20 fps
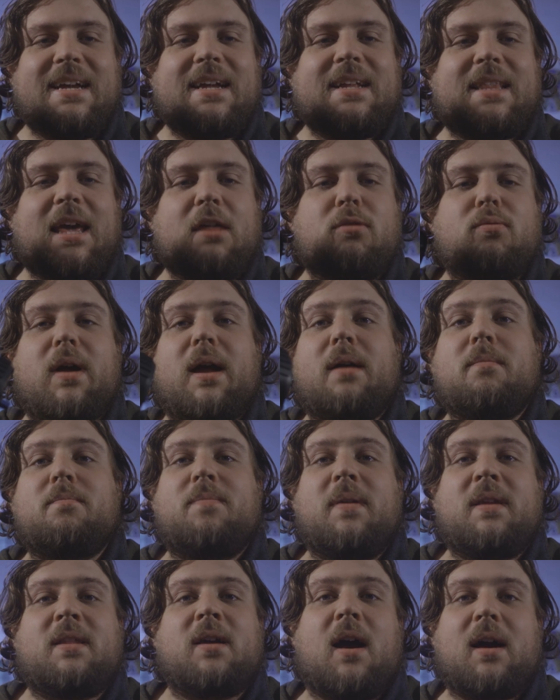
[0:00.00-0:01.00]
That's what I'm
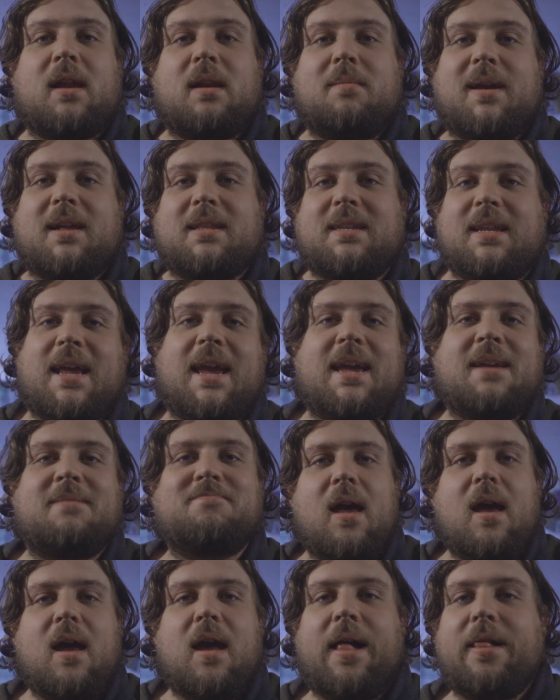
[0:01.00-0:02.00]
be talking about today.
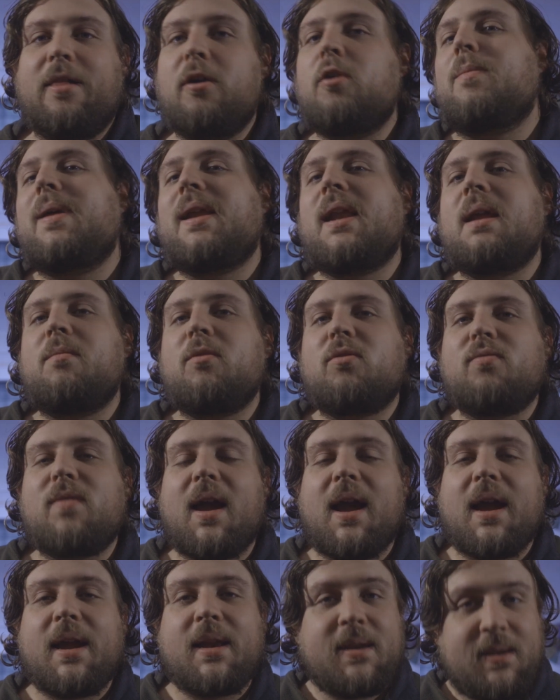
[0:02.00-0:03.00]
Hello, my name is
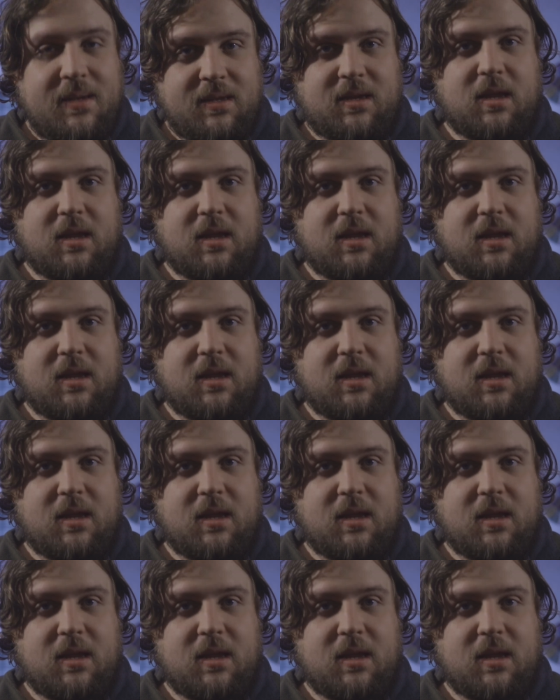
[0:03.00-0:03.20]
Ryan.